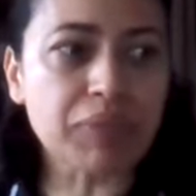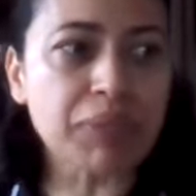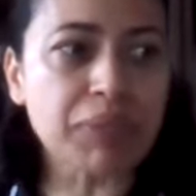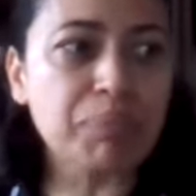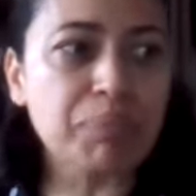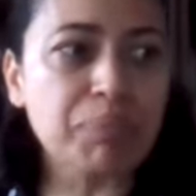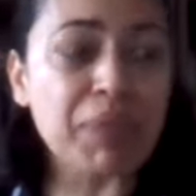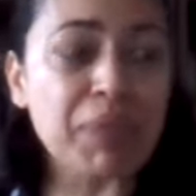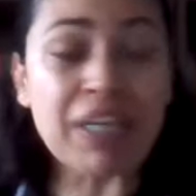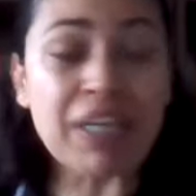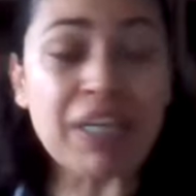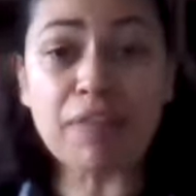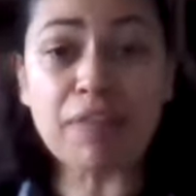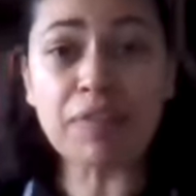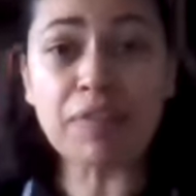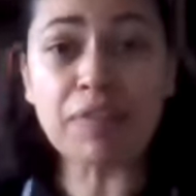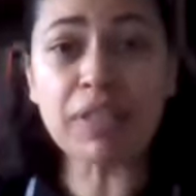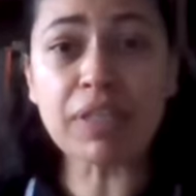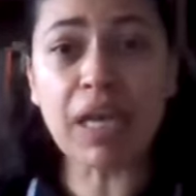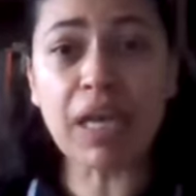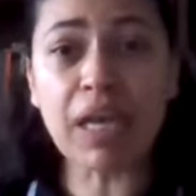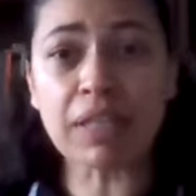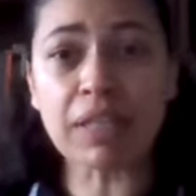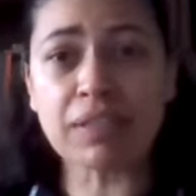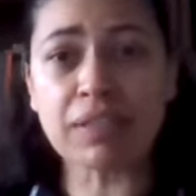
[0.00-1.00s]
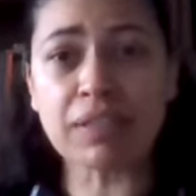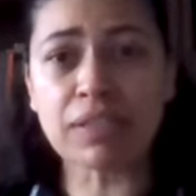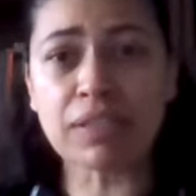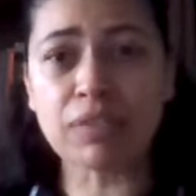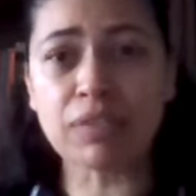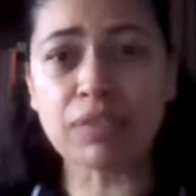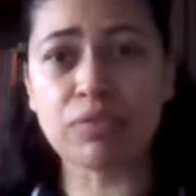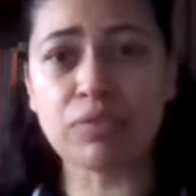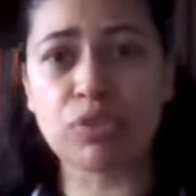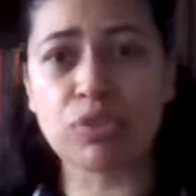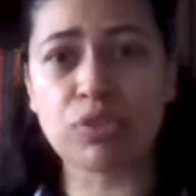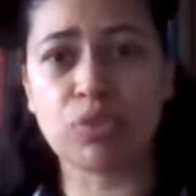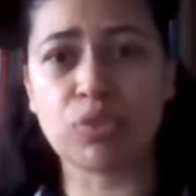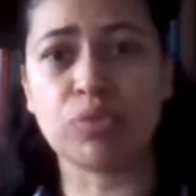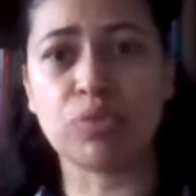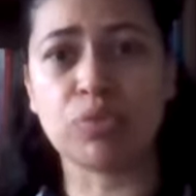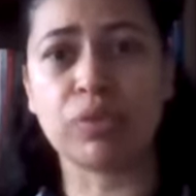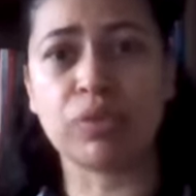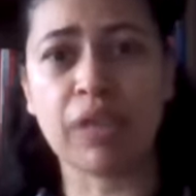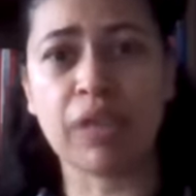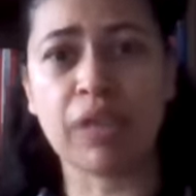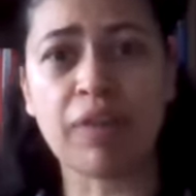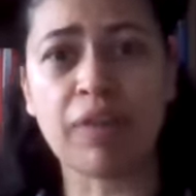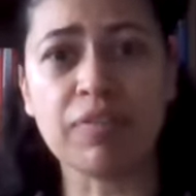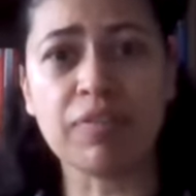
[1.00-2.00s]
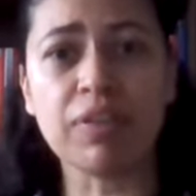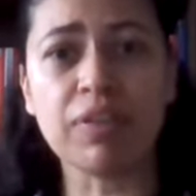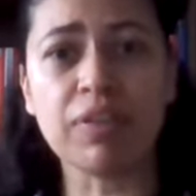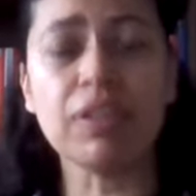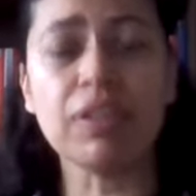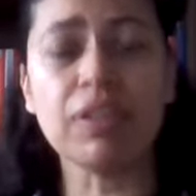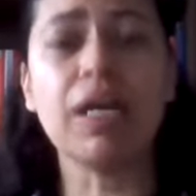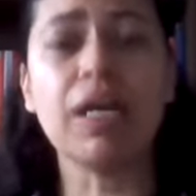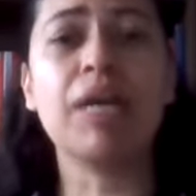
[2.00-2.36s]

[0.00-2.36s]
benefit at the individual level,